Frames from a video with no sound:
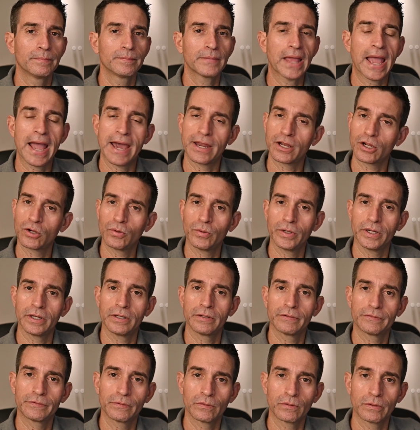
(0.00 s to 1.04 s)
adequate
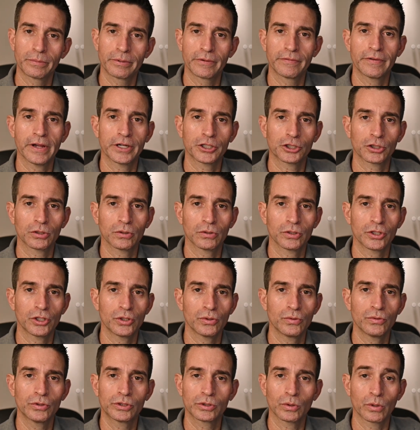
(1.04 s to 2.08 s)
for professional
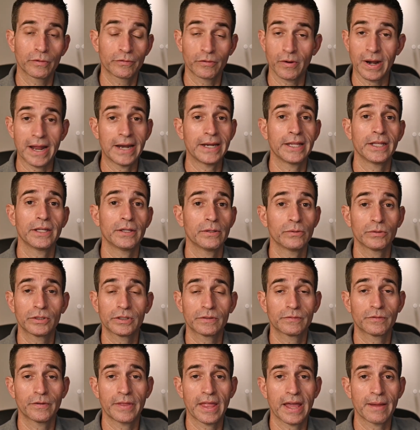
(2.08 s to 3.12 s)
use, or for any use
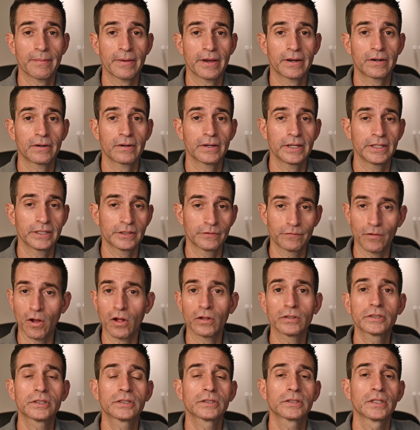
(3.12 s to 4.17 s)
for that matter, is
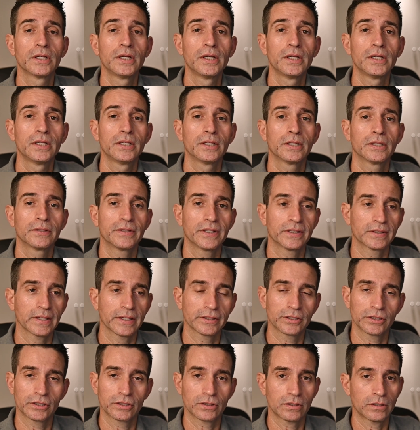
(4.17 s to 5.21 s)
false. These
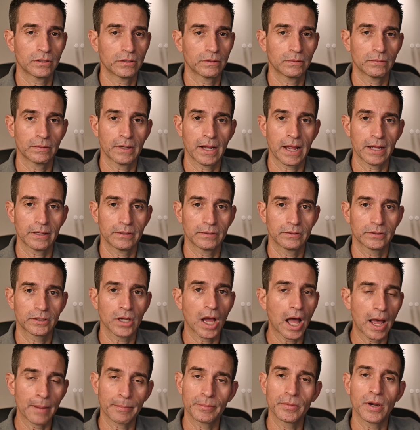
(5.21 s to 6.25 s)
lenses are
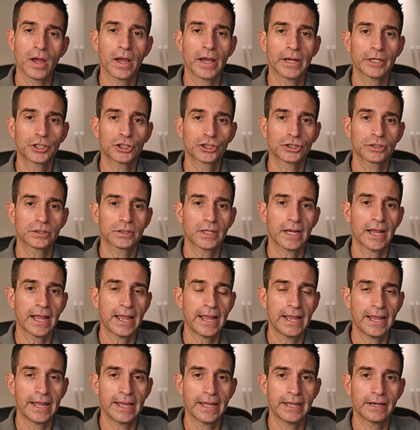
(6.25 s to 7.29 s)
top notch,
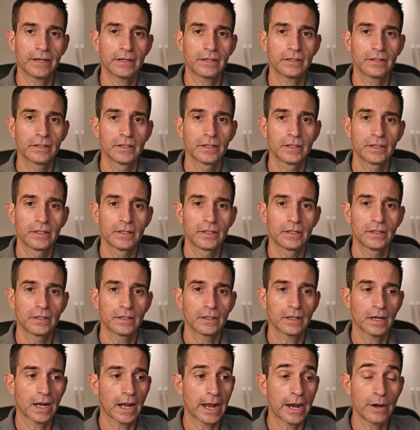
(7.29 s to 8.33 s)
and
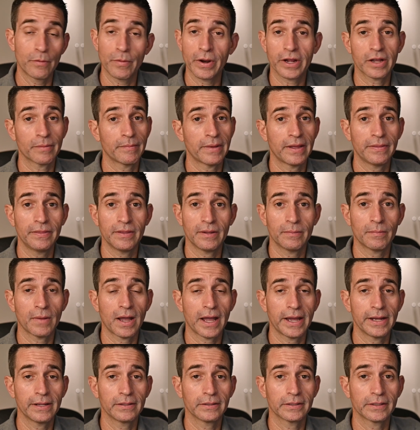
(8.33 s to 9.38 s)
I recommend them
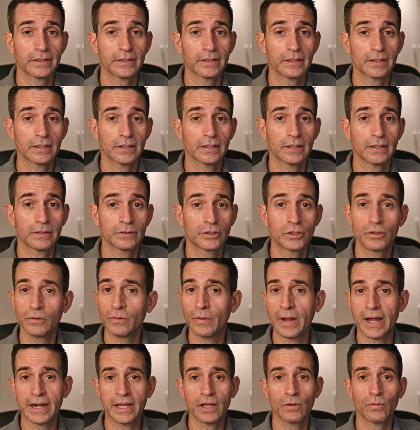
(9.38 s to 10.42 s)
highly to
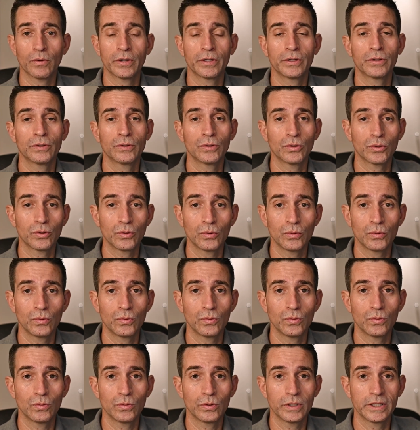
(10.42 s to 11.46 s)
anyone
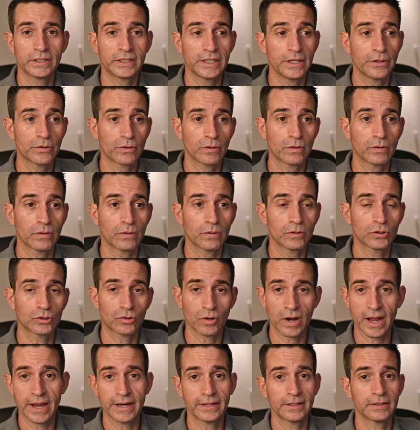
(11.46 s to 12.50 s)
who is either
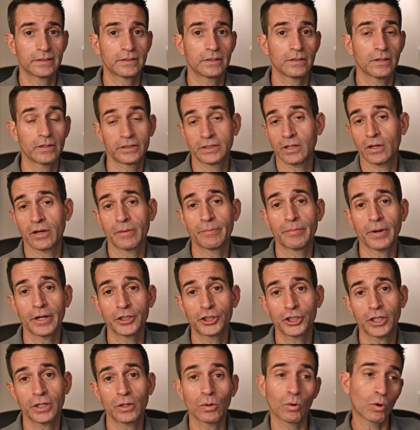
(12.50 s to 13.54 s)
is on a
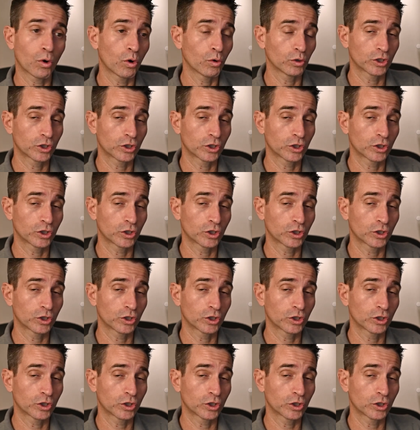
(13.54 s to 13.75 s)
budget or